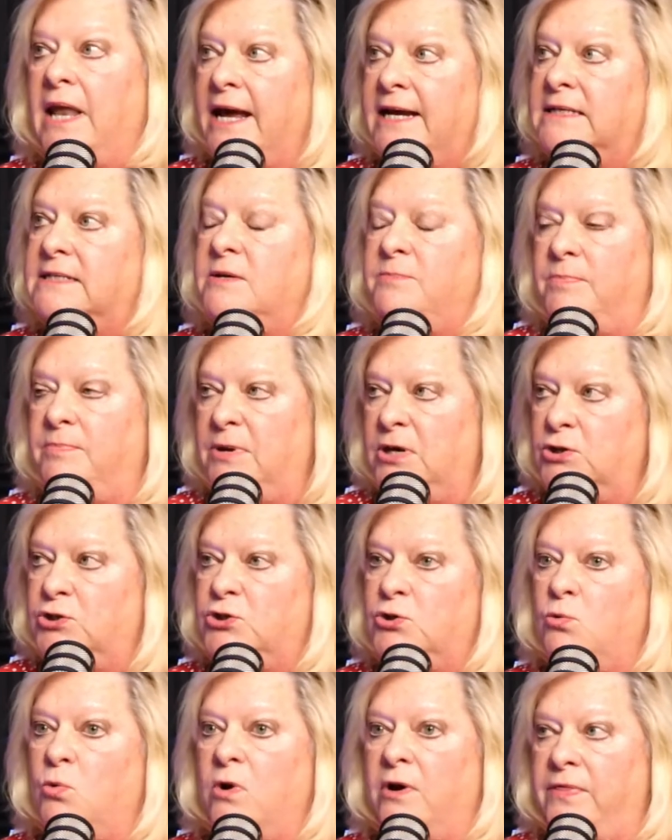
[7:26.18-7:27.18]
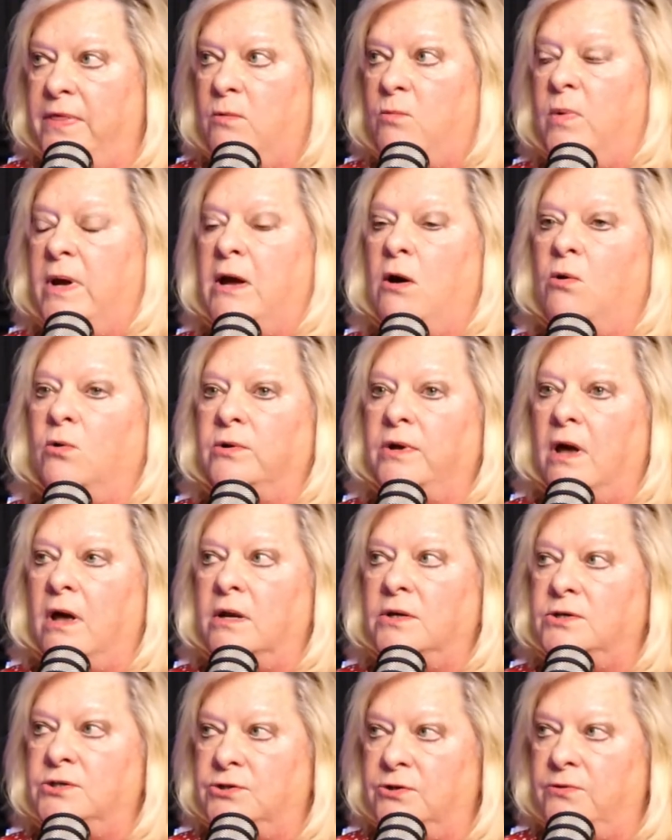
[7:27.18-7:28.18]
to be sure that we hold
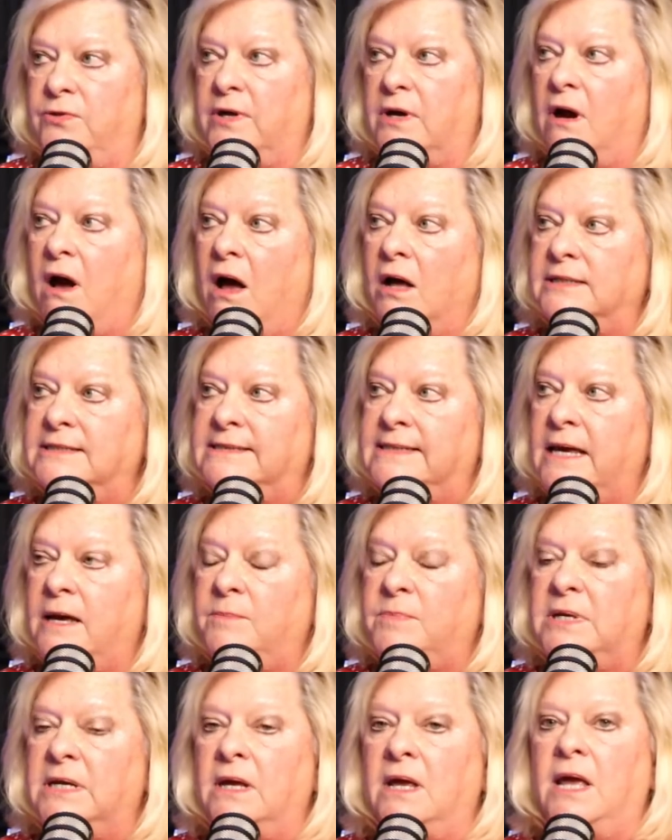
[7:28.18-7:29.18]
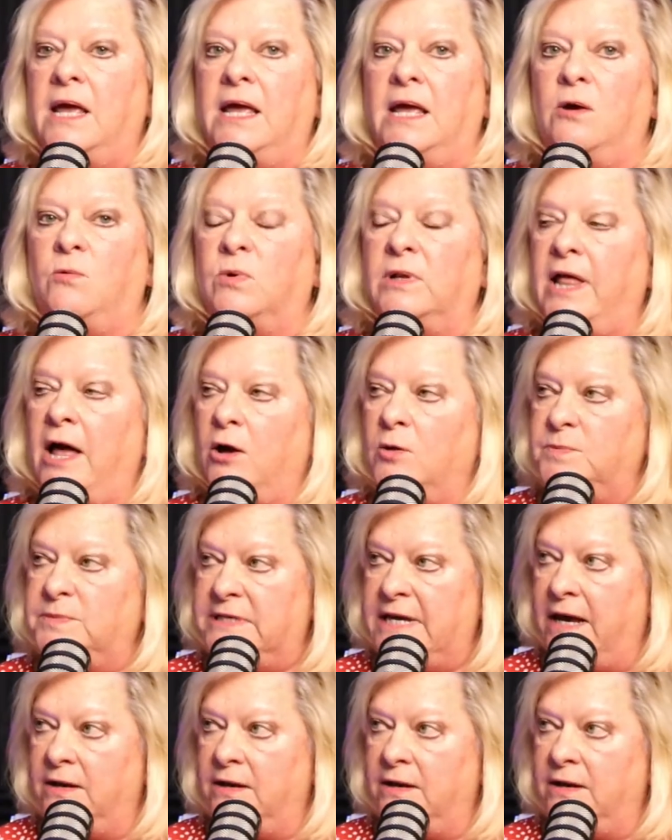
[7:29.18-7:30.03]
on to the concept. It will help town